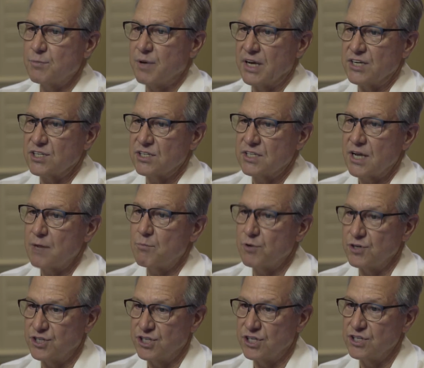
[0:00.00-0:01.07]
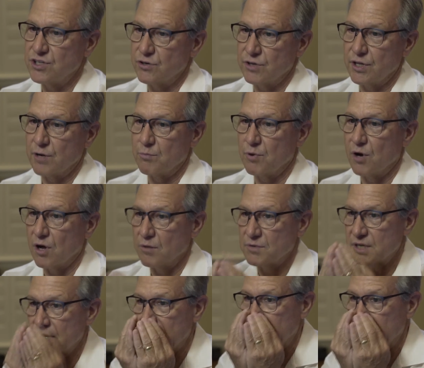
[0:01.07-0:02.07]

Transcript: patients, I put ginger in their palms and I